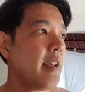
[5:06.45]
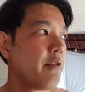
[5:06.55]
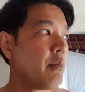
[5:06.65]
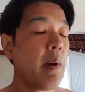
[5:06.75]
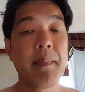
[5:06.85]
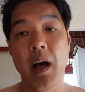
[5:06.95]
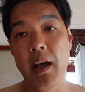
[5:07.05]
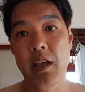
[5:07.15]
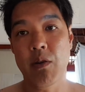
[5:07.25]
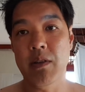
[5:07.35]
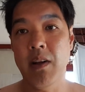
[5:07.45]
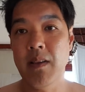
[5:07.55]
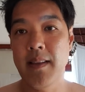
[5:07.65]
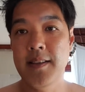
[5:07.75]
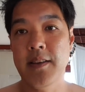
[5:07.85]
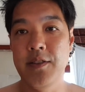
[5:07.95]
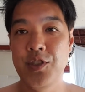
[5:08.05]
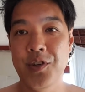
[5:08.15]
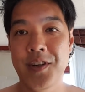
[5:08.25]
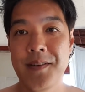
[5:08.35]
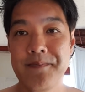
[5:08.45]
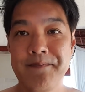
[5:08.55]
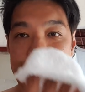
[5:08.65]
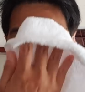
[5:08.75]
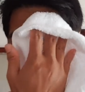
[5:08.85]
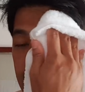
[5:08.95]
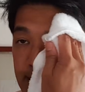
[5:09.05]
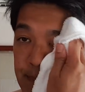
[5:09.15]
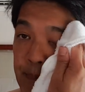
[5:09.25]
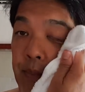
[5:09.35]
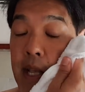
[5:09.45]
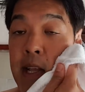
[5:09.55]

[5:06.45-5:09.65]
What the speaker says: Remember, you're on holiday, so enjoy it.